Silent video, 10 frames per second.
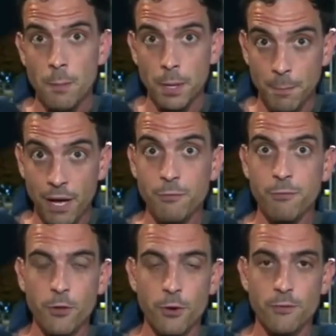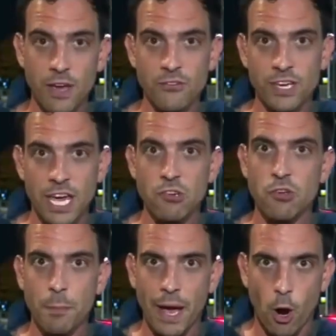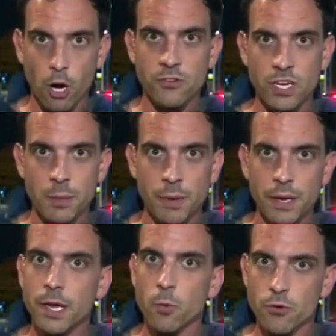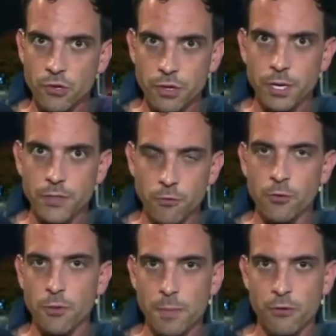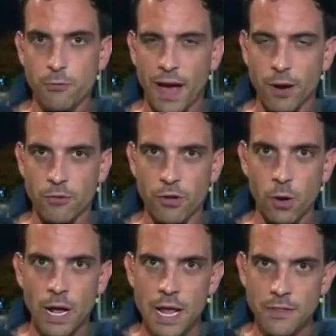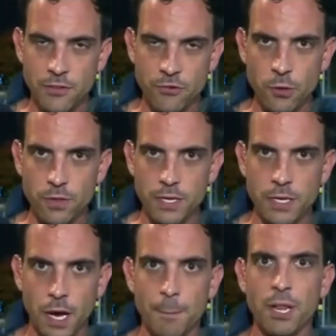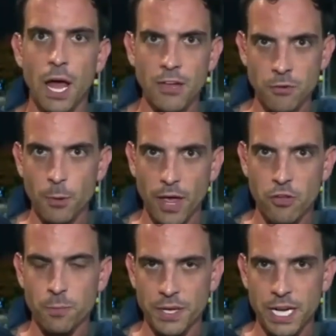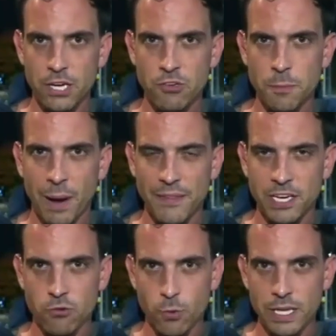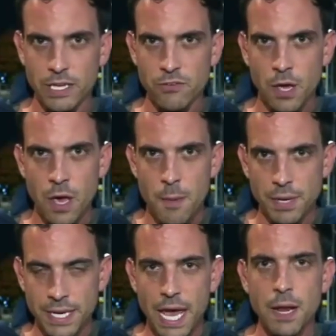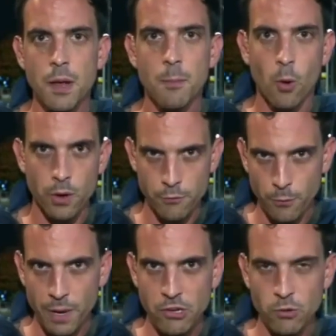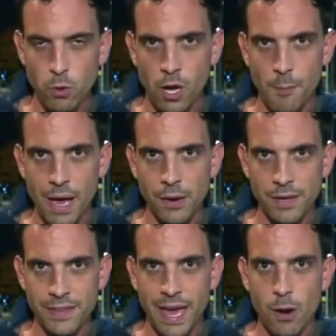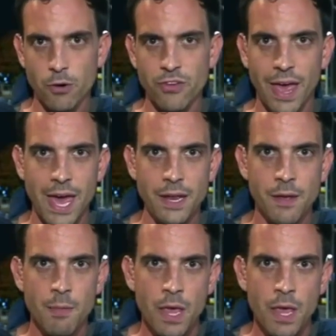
But upon further investigation by our team, it was clear this was a misfire. So this is certainly a plausible explanation by the Israelis. But again, more information will come out in the hours ahead.